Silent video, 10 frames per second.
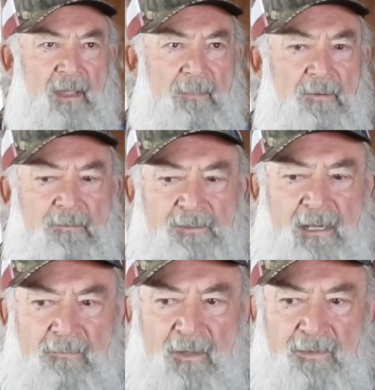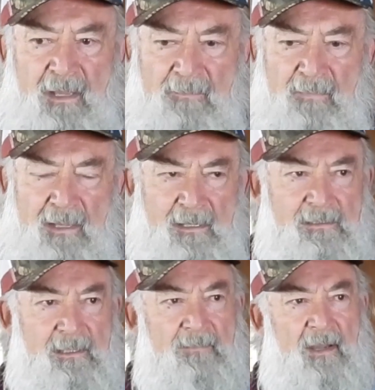People seem to think
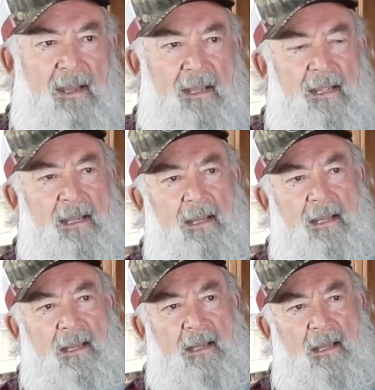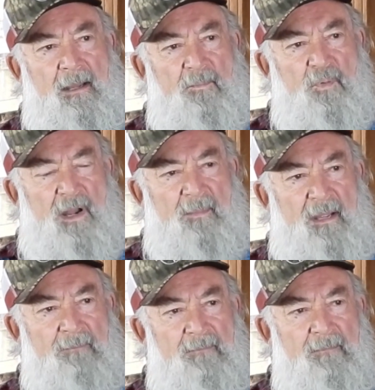because they buy
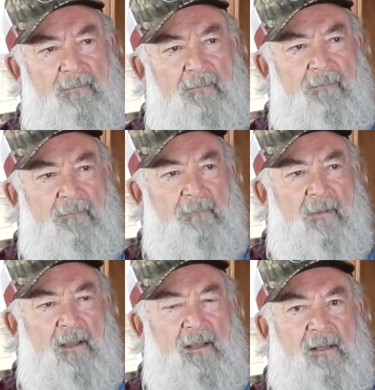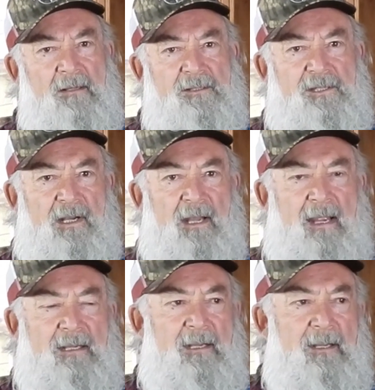premium,
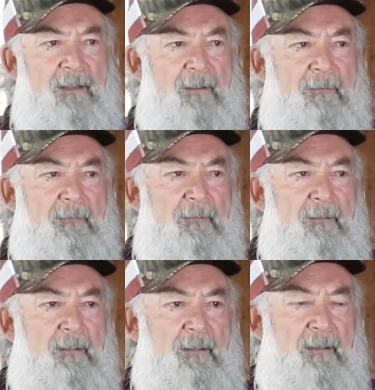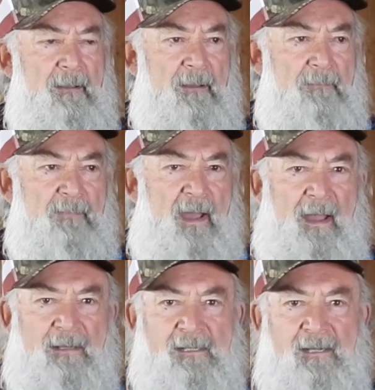select,
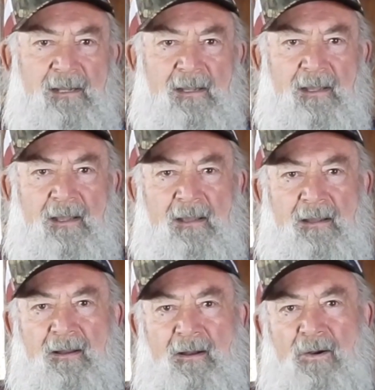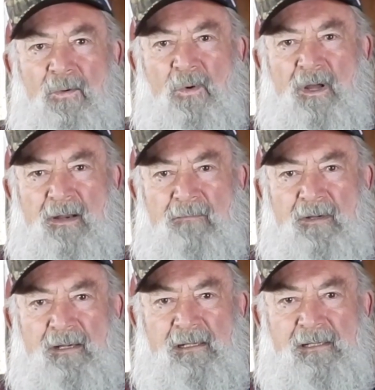match, or
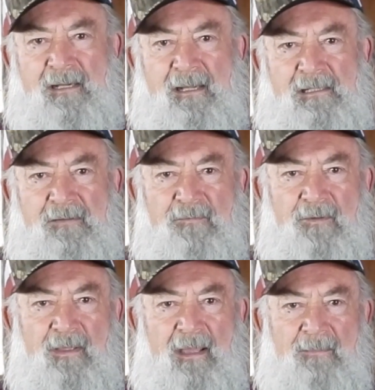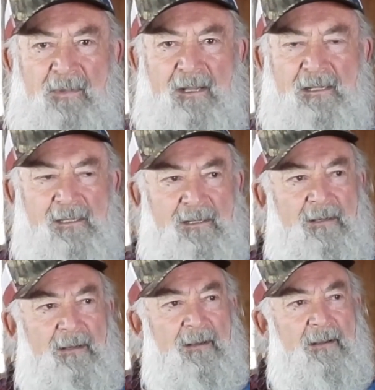whatever designation for the ammunition,
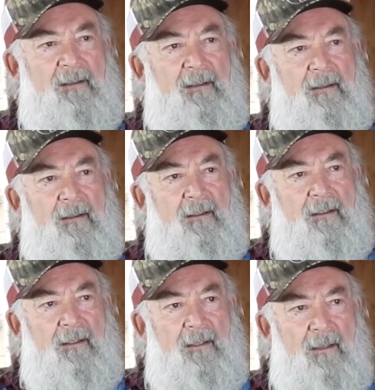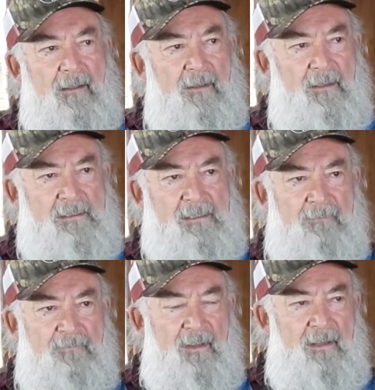that it's
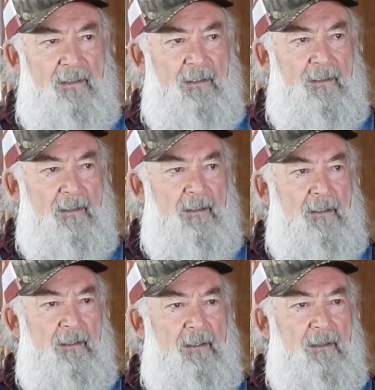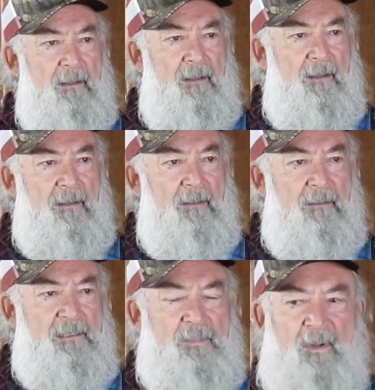something
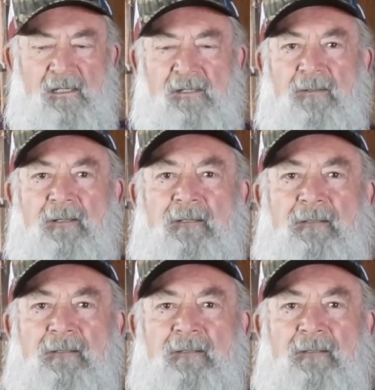that's special.